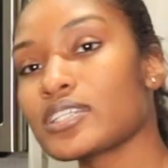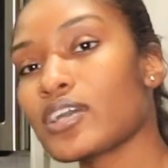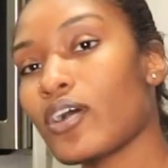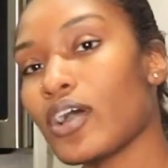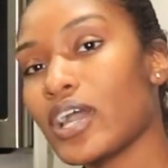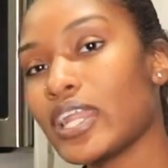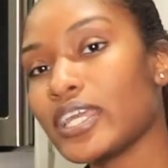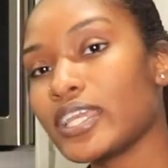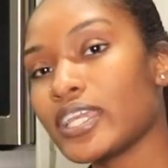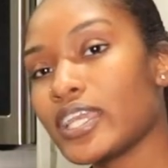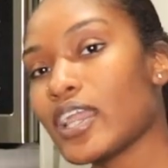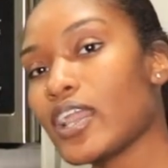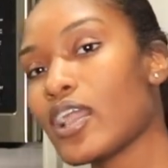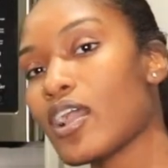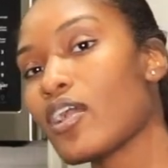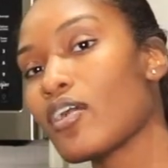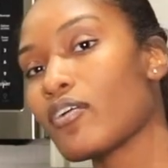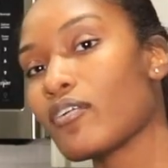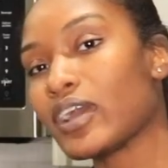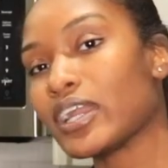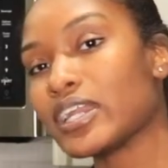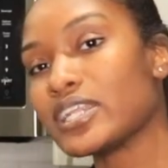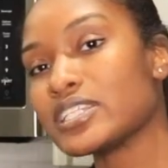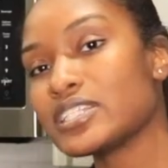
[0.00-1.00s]
go ahead and get
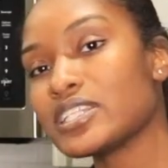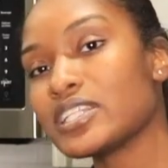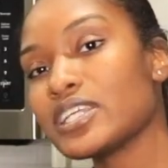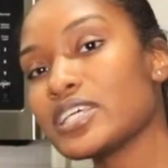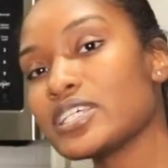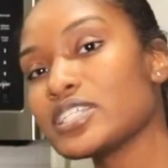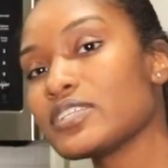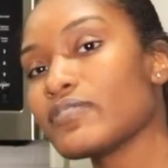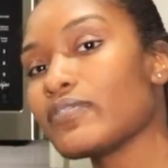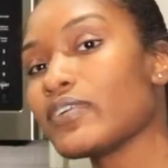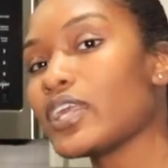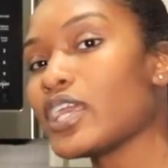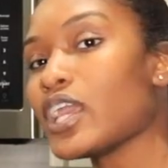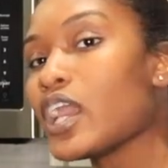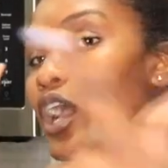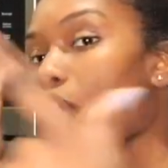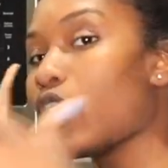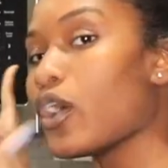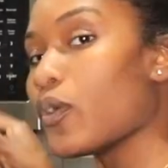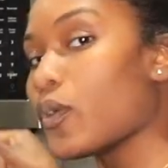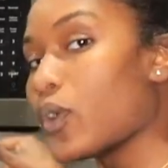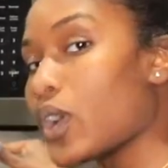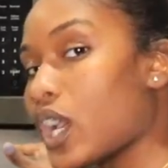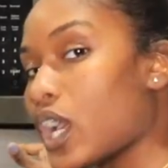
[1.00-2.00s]
right into this
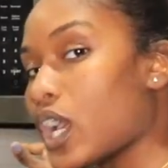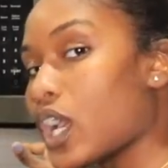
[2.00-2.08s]
video.